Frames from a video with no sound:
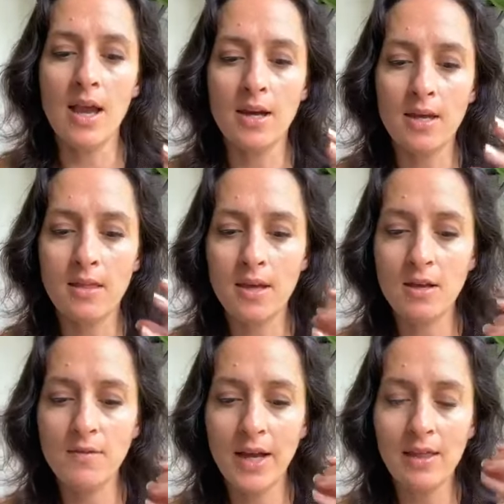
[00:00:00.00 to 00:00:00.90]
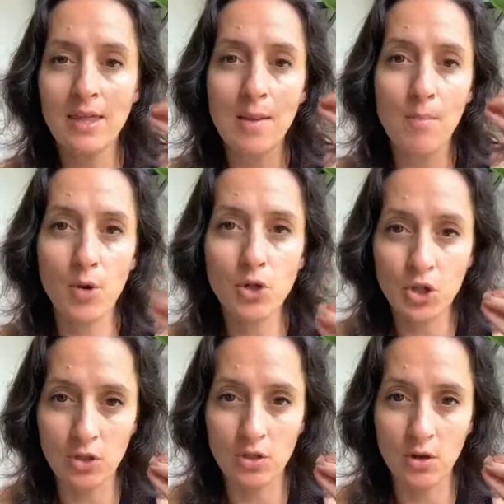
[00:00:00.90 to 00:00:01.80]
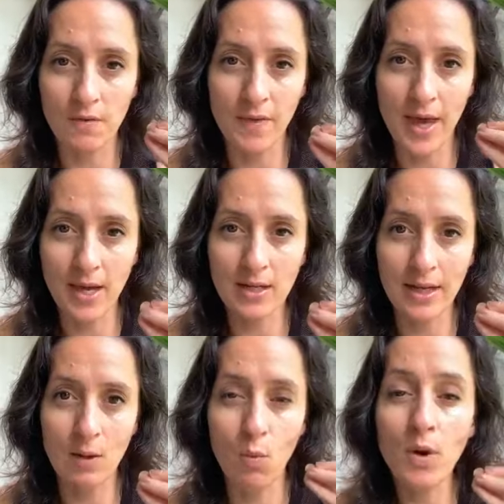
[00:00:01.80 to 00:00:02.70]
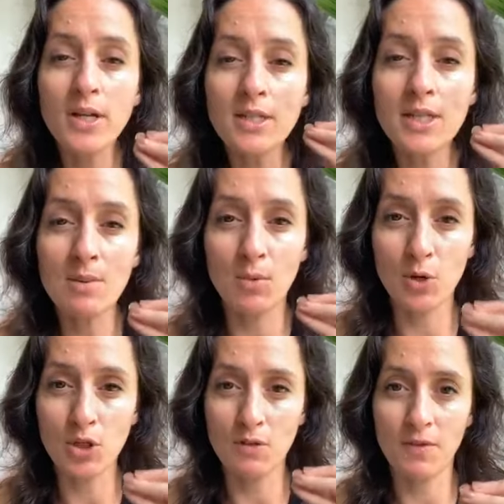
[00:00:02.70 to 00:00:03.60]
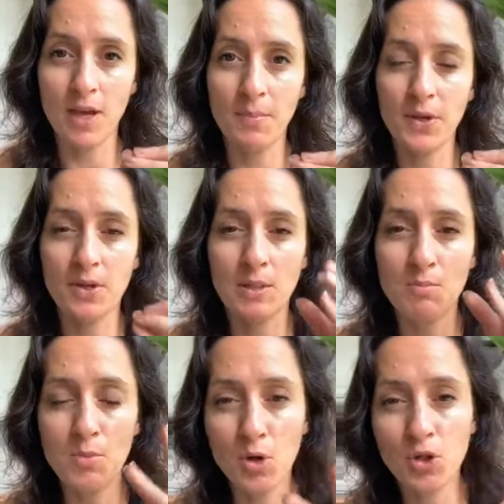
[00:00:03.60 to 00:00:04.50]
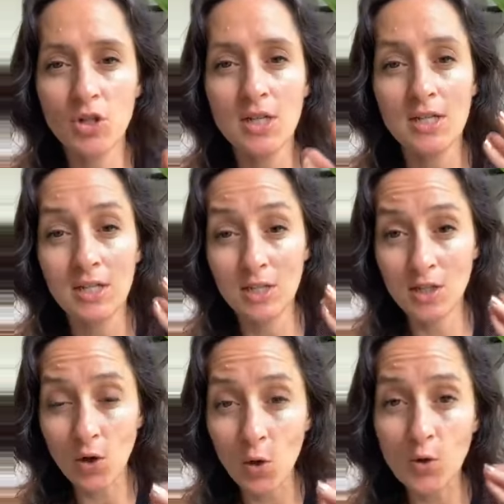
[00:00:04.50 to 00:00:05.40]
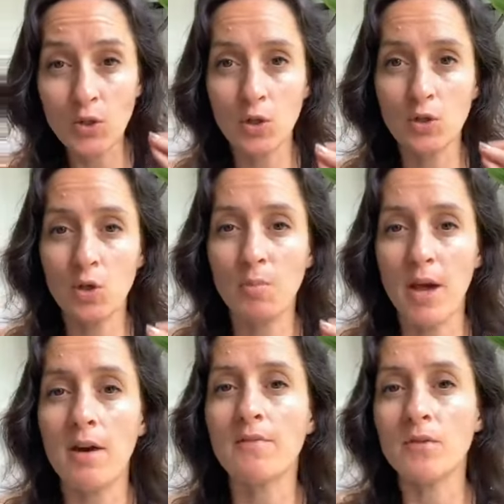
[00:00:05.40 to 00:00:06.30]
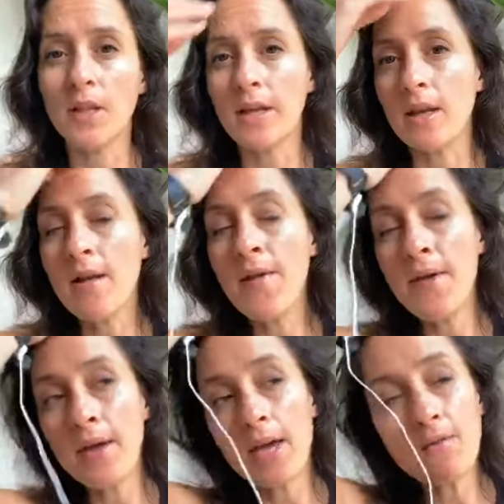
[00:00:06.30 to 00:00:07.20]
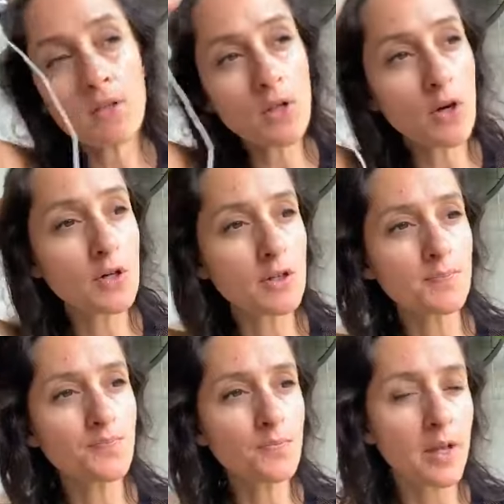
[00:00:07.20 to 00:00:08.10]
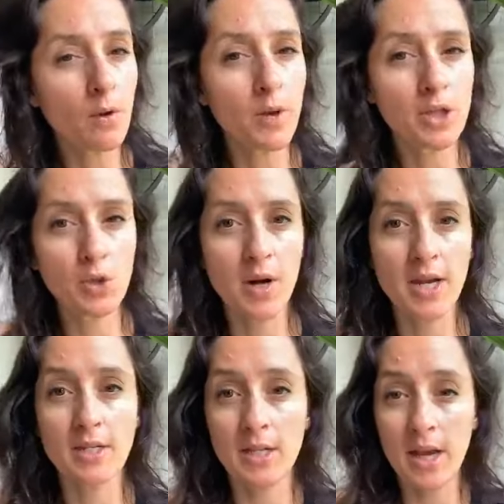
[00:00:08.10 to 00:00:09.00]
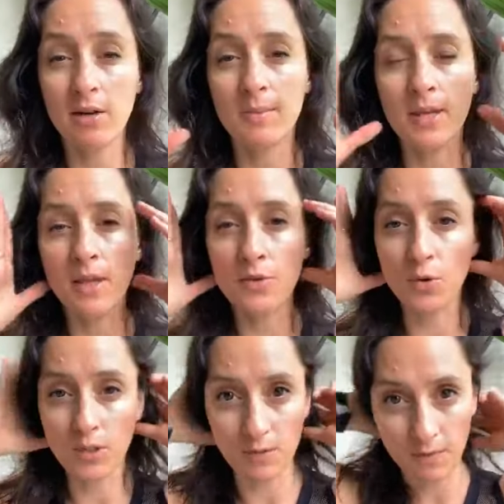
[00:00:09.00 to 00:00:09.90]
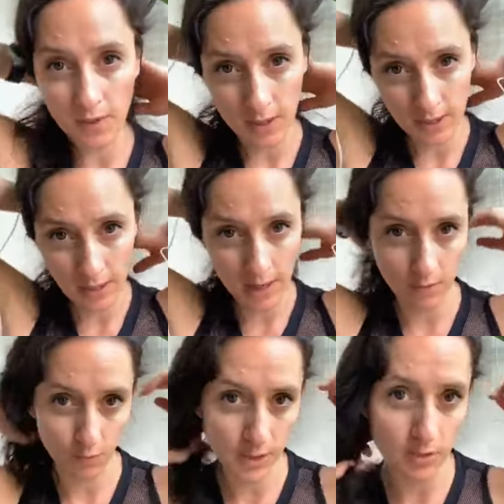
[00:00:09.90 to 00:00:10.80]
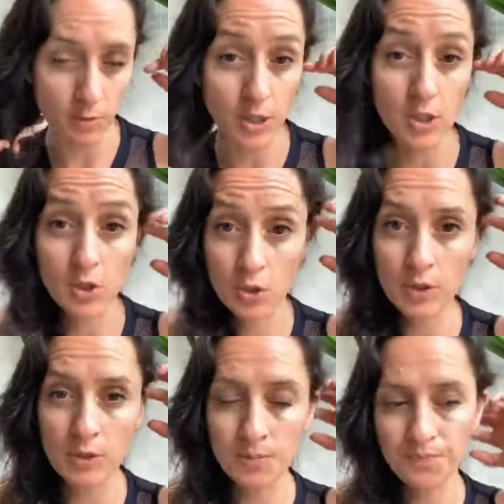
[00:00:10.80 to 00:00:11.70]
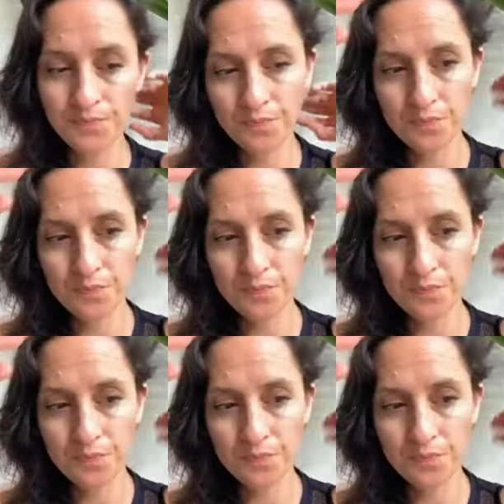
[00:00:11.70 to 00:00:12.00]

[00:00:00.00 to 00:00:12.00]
And I think of, like, the emotion of that. Like, what is the emotion of that? Because emotion is so, so, so powerful. And even though, like, we're trained in alchemy that thoughts and feelings aren't real, which is true,